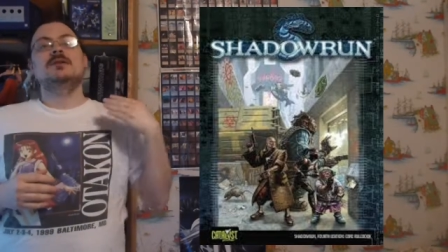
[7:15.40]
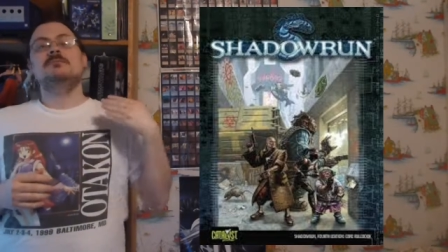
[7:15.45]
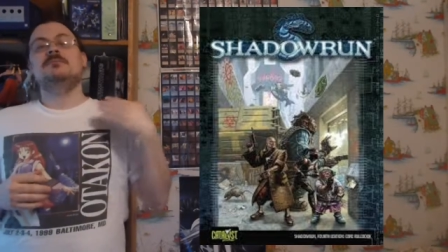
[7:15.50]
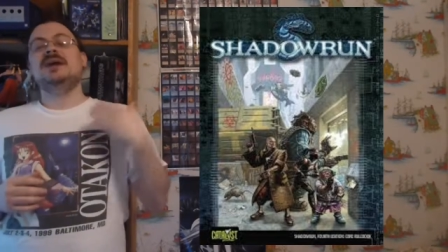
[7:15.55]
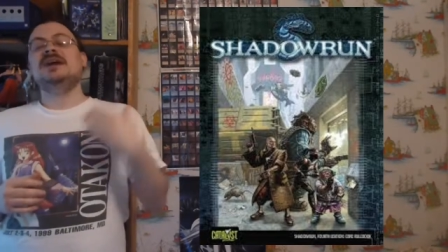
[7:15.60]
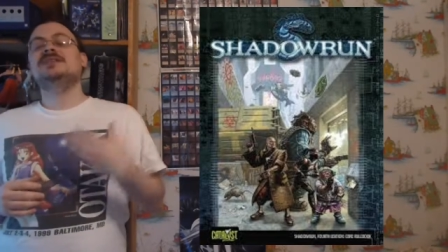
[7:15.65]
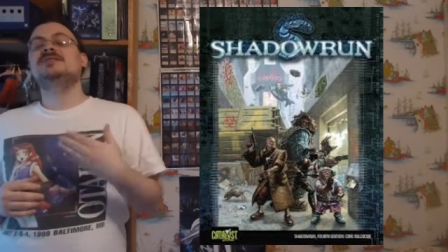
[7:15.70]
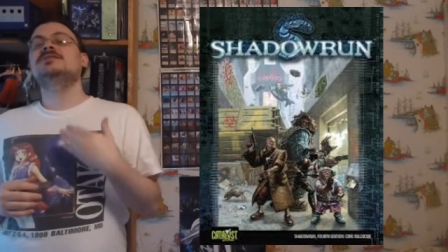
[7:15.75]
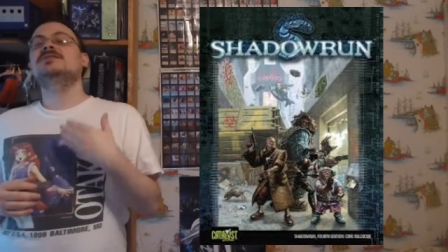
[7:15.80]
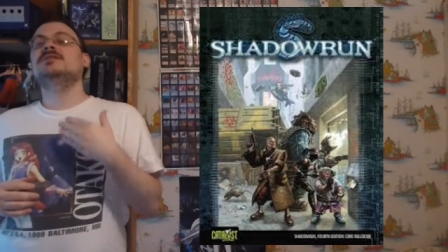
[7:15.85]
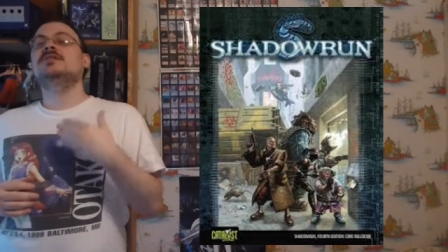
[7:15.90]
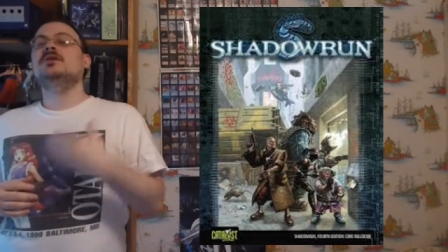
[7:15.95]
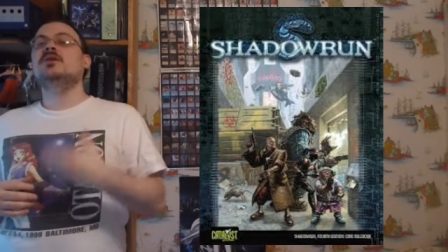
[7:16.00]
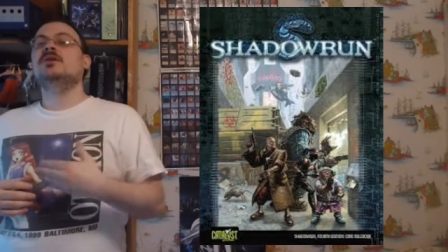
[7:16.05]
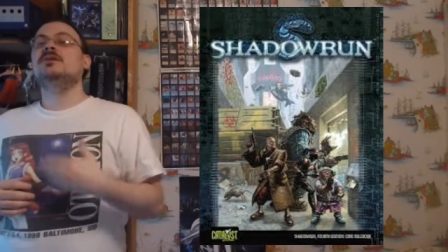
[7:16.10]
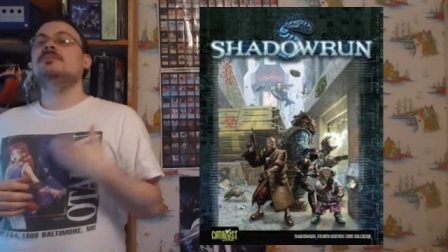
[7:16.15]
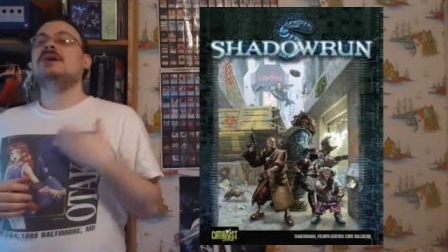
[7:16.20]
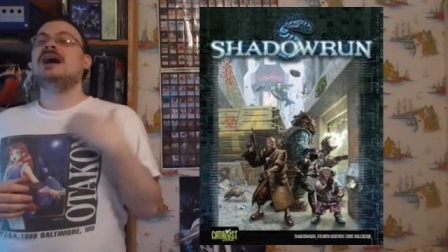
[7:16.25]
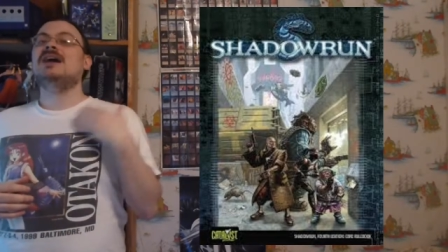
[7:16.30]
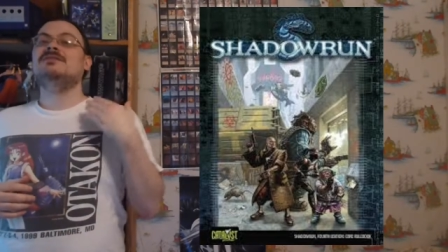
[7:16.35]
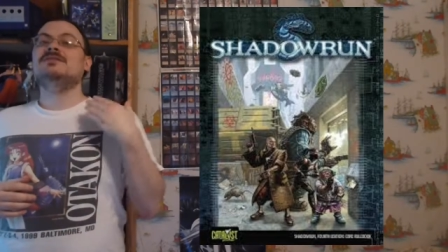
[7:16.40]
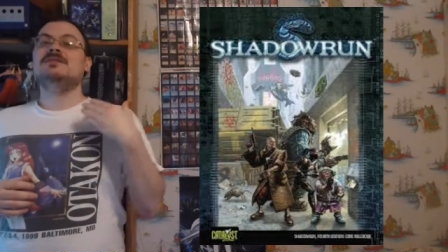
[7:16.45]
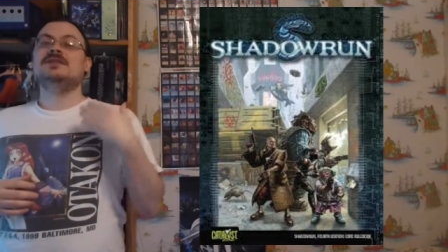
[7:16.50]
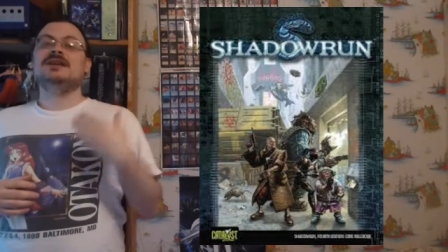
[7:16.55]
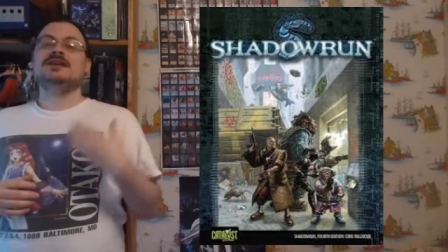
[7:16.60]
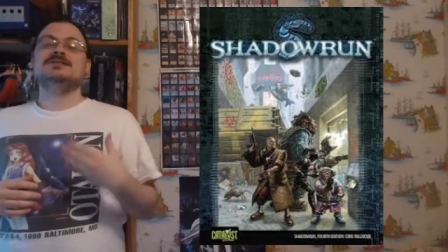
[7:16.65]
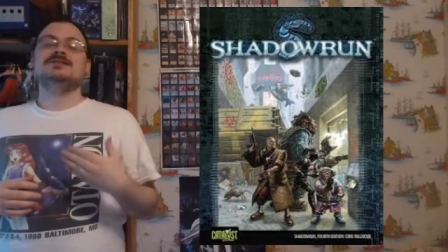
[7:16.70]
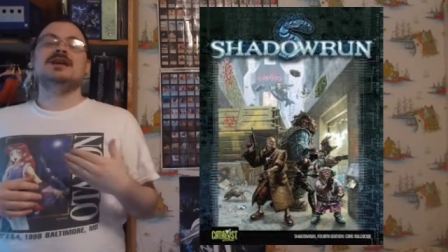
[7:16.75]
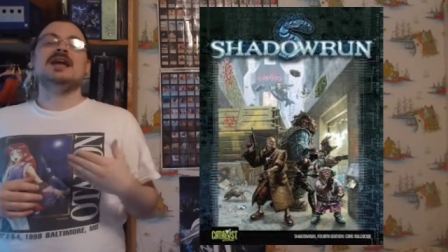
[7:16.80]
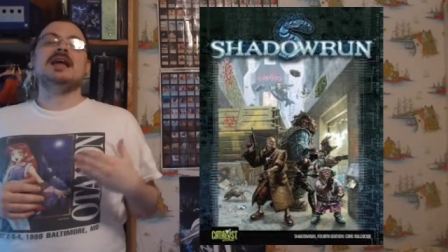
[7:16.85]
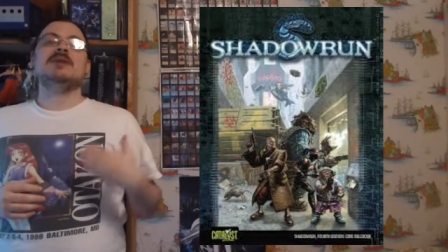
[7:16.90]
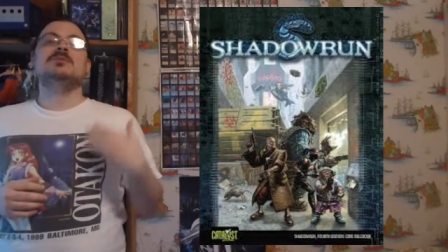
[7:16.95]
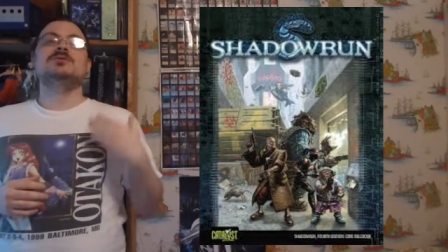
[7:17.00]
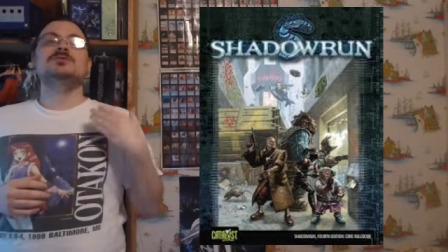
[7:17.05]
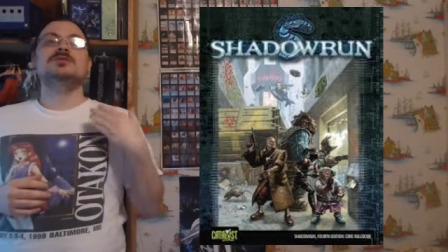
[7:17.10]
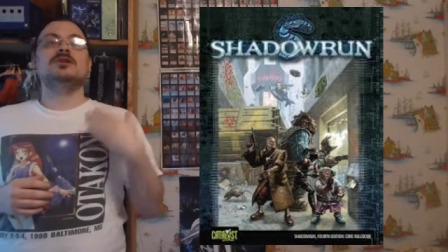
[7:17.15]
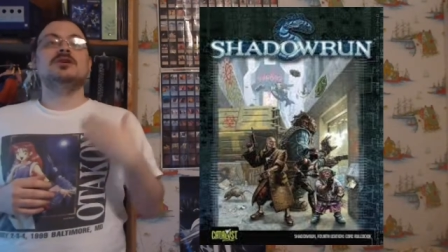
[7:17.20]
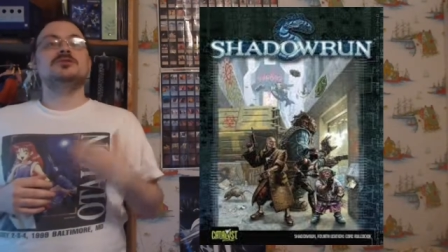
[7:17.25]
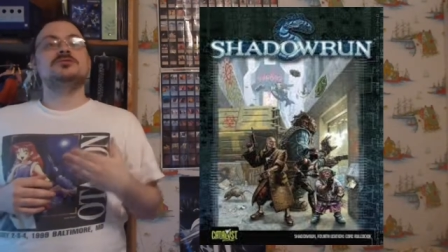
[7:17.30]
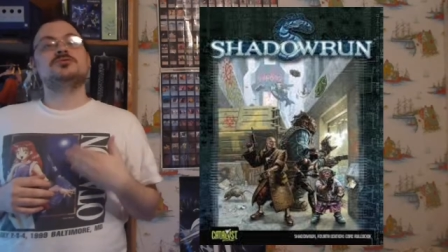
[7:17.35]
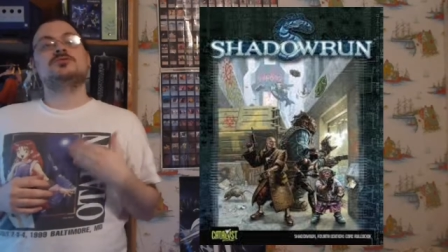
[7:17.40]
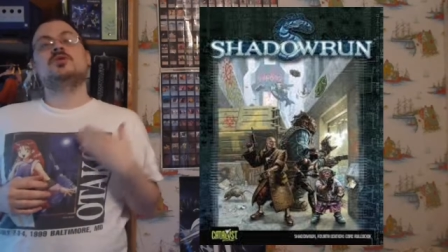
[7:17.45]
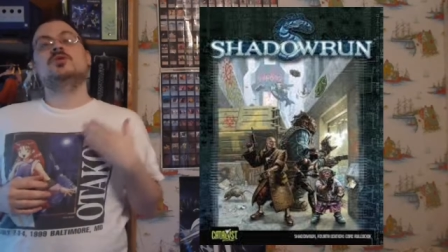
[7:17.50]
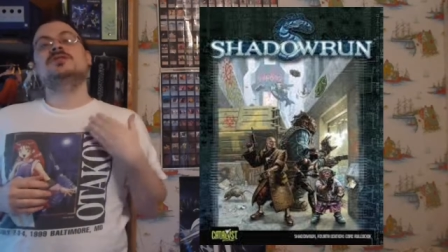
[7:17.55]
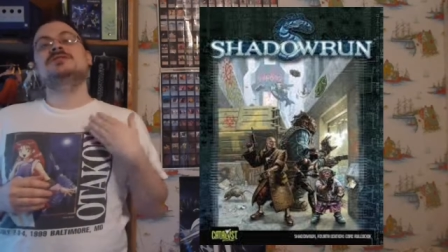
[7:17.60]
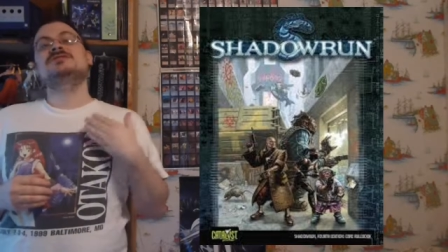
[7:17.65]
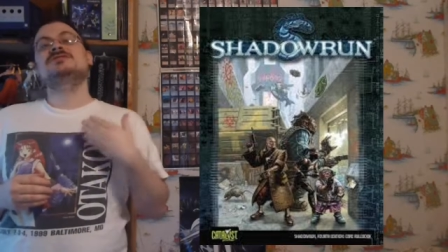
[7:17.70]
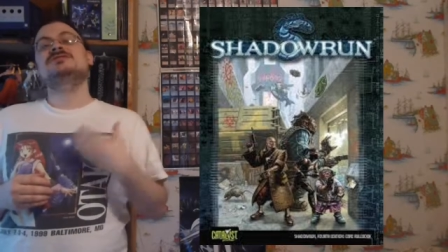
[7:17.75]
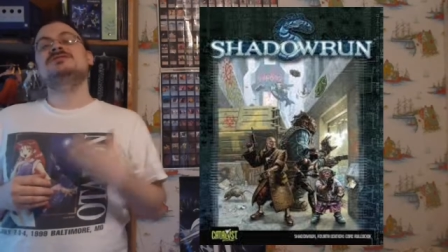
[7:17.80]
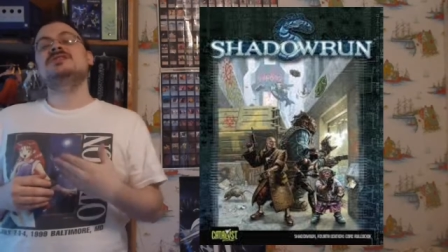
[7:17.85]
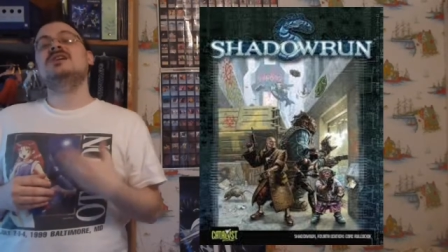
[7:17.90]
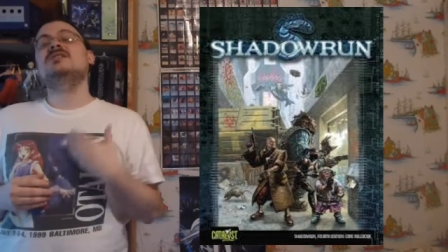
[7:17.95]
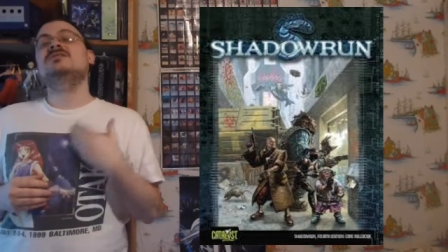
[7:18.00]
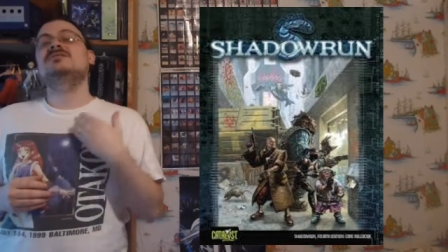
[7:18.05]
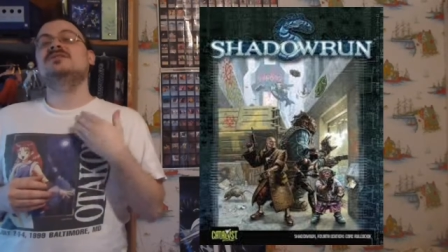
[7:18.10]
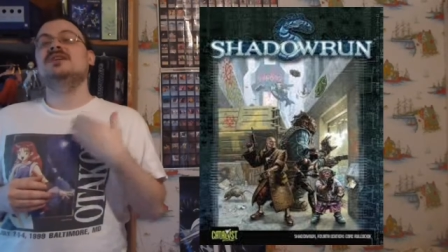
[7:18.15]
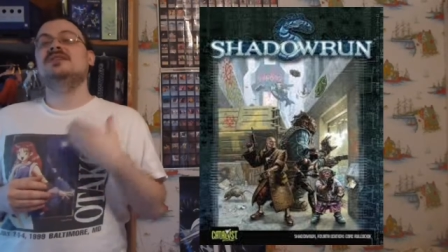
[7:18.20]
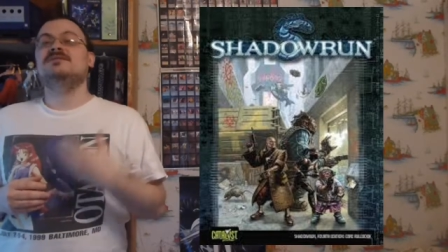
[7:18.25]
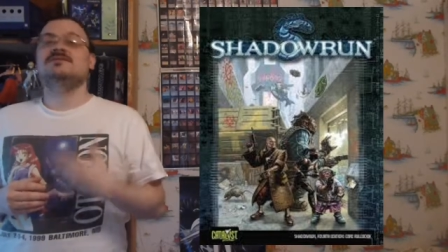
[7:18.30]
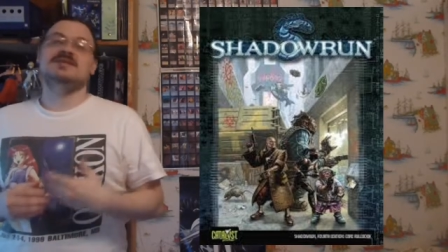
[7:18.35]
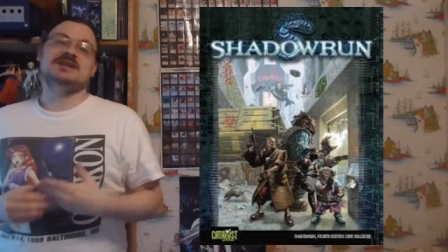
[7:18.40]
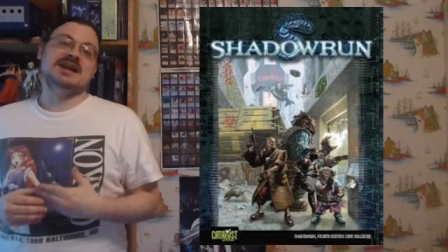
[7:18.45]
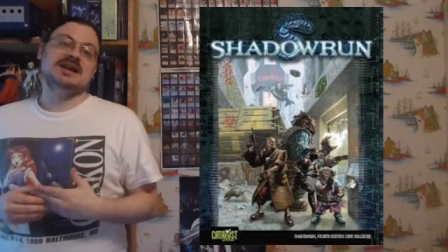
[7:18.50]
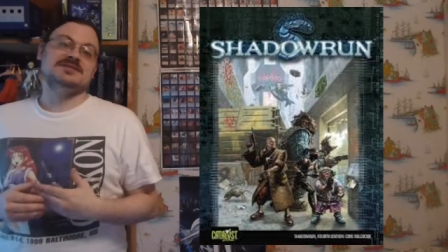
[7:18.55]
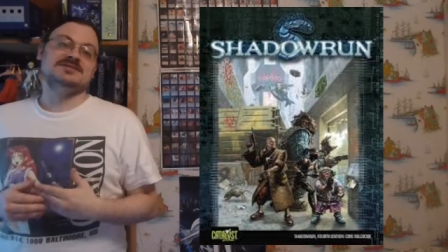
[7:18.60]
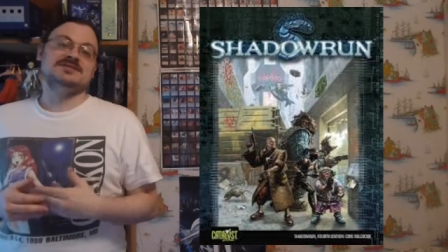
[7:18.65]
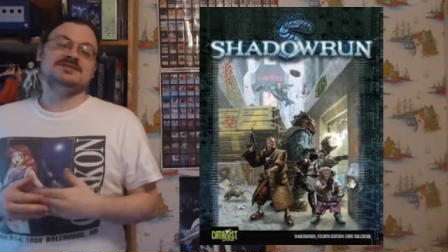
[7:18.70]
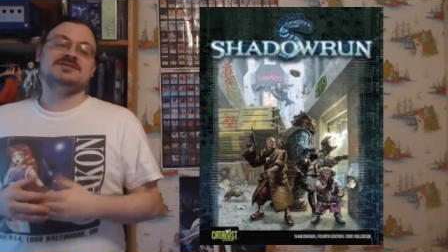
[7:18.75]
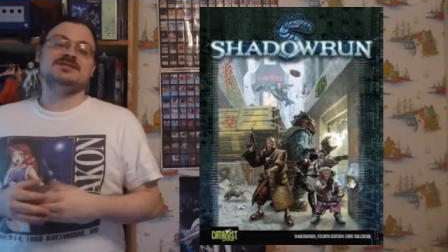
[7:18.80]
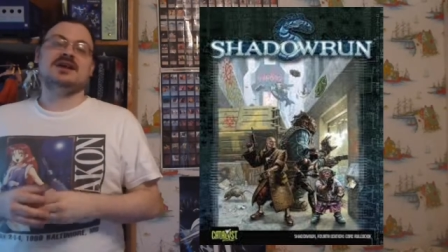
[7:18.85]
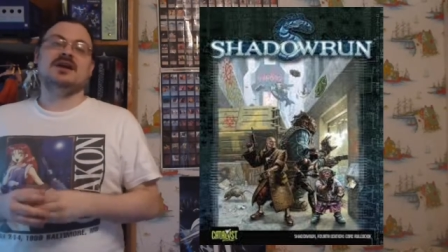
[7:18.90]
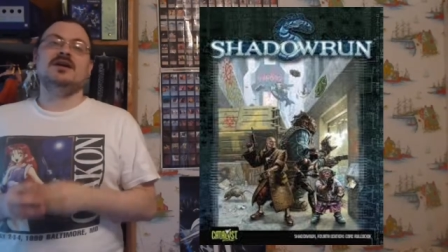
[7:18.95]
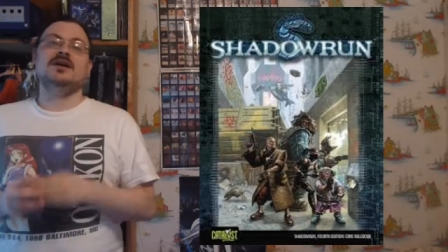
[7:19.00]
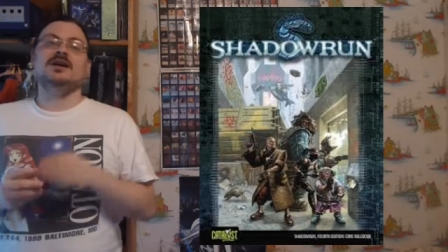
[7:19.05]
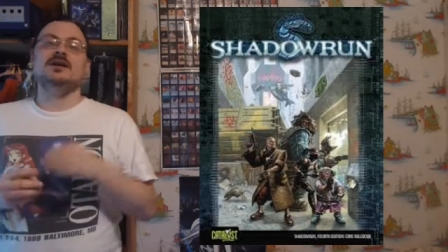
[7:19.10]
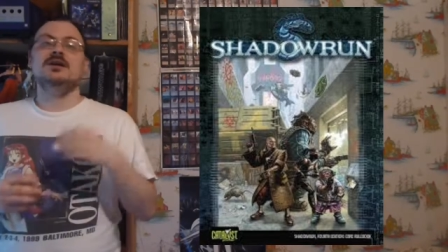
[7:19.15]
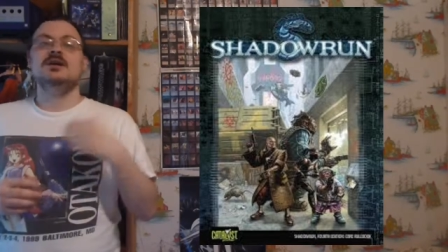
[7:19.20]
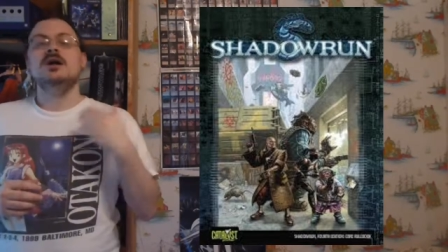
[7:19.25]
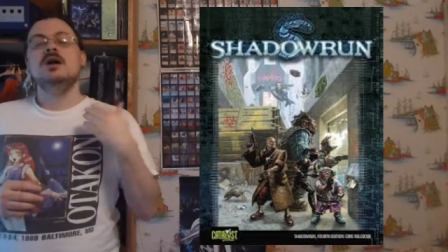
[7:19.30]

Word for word: Basically, you're going to have it that it's able to control itself if necessary.